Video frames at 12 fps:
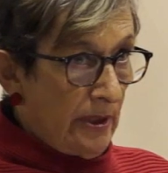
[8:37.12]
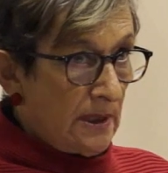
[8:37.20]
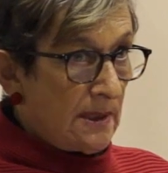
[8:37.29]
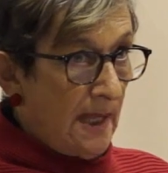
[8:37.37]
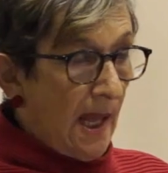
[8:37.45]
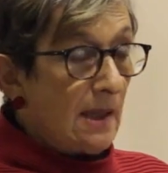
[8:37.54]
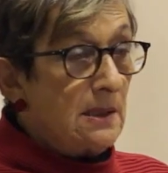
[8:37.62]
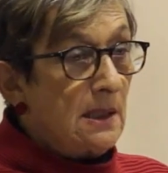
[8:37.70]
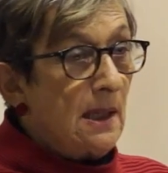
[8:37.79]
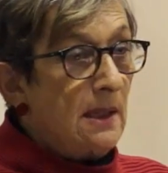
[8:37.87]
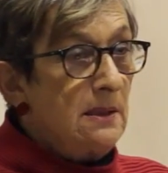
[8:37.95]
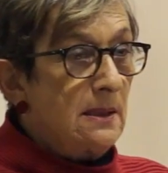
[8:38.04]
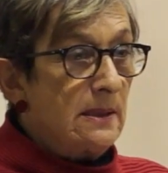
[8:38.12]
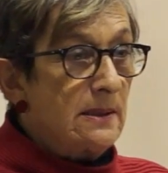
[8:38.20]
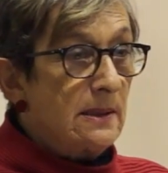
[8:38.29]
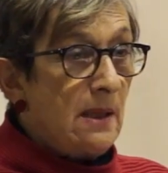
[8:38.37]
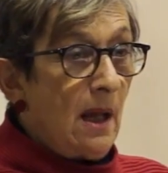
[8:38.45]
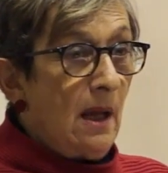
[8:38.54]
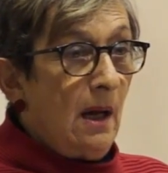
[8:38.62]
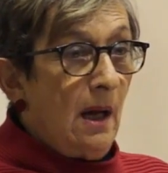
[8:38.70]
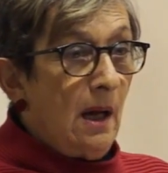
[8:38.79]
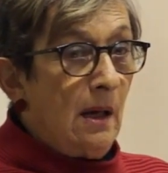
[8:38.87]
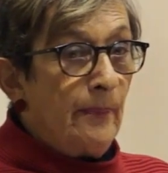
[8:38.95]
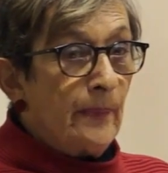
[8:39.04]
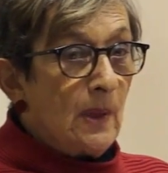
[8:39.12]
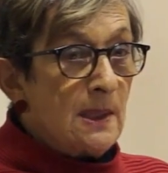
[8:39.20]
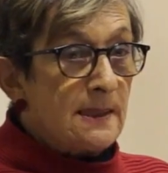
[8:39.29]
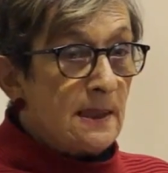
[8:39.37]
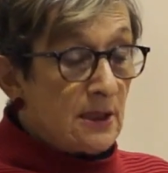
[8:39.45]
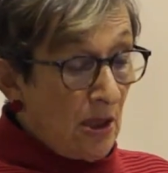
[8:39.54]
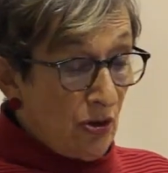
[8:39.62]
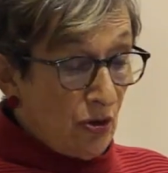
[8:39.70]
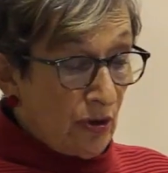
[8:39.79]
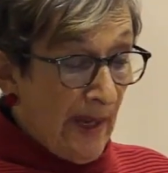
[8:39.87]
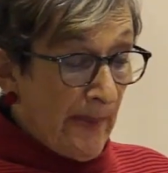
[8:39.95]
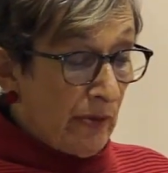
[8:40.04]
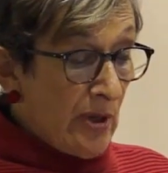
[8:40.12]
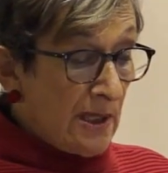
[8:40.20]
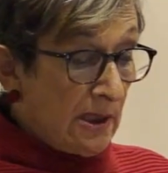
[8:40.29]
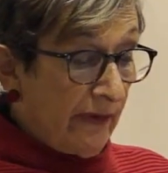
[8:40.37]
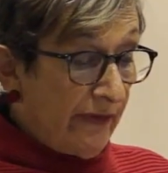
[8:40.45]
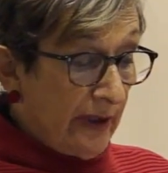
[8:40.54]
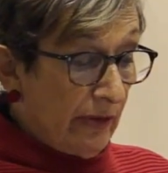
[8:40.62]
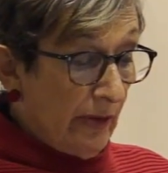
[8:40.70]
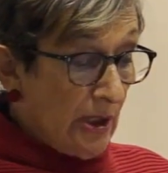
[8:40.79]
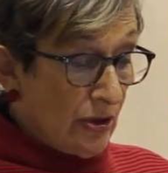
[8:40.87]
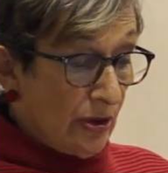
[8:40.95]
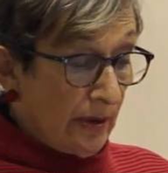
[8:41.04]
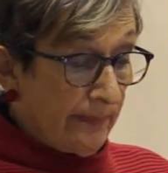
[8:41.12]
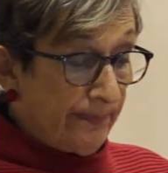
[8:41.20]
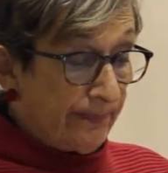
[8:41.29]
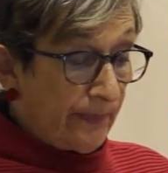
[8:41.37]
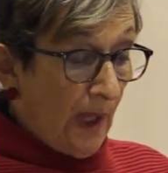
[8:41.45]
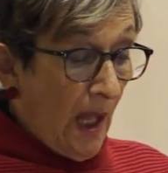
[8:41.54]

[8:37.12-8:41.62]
this is the 1880s, is the Social Democratic Federation.